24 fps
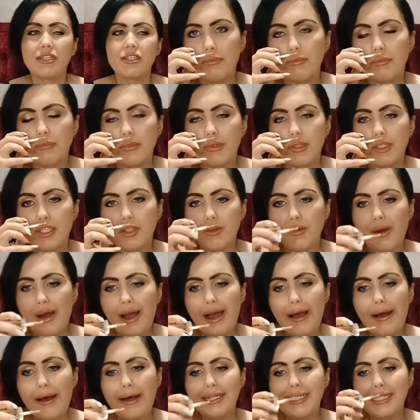So it
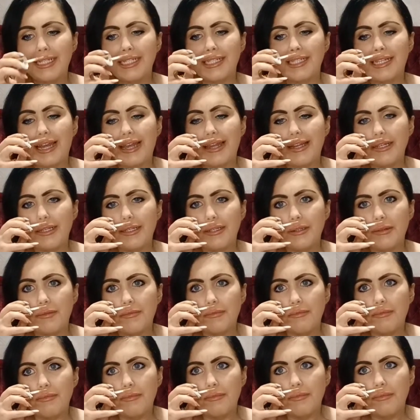has a slight
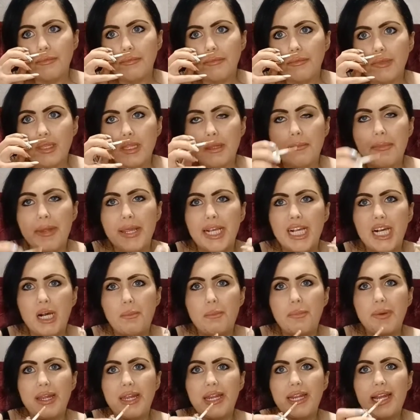
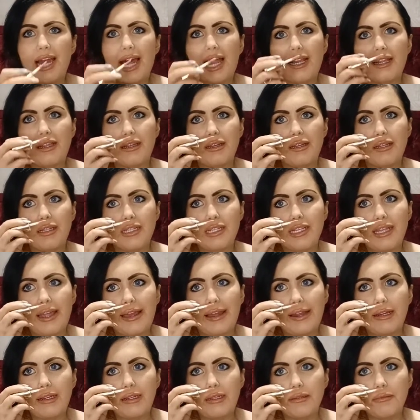makeup-y kind of
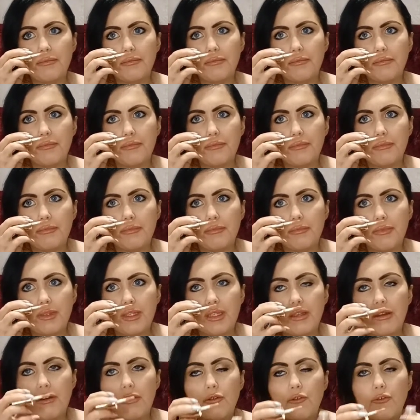light
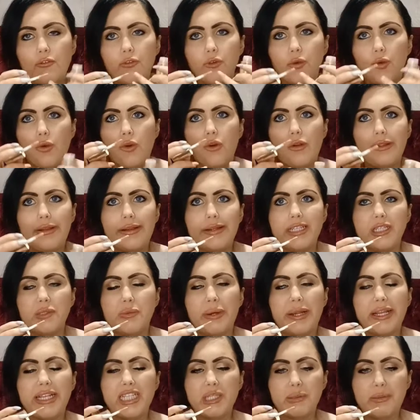florally
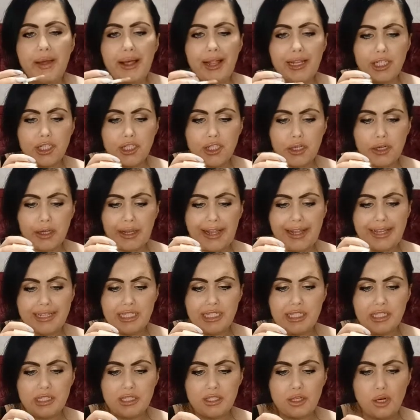sweet smell to it. It
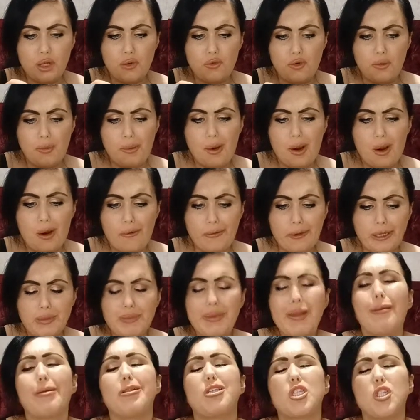isn't an overpowering
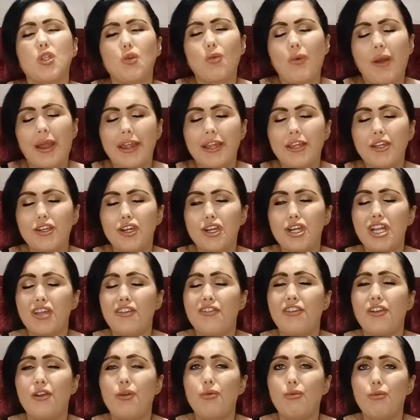smell, which is quite good. If
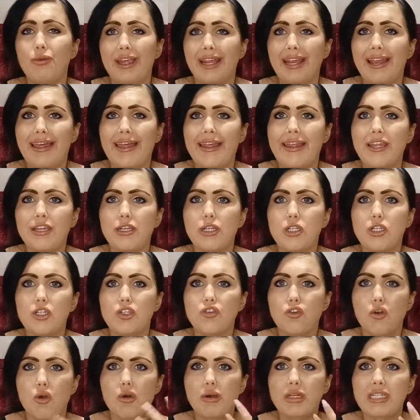you don't really like
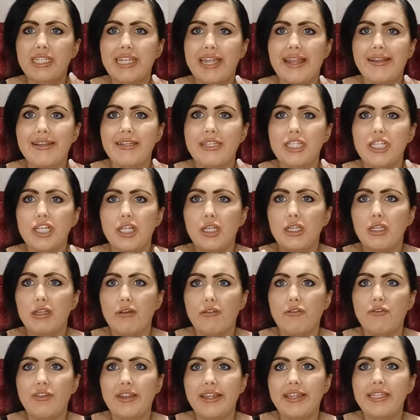strong scents, you'll
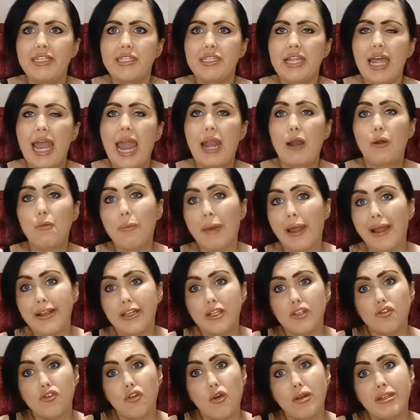love this. I don't mind
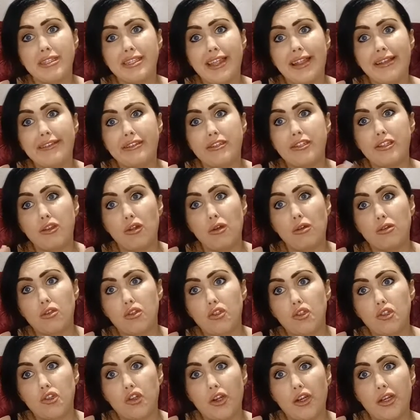strong scents as long as
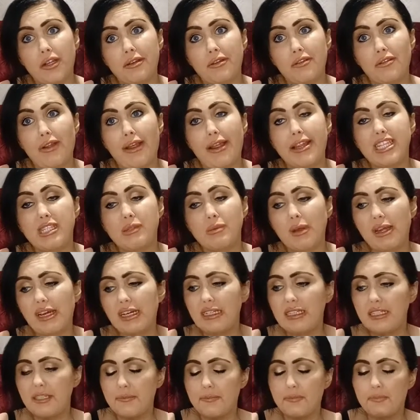they're good and they're nice
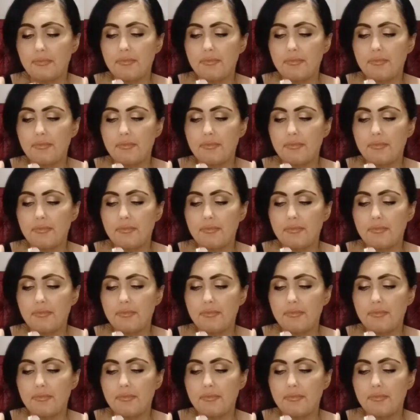smells.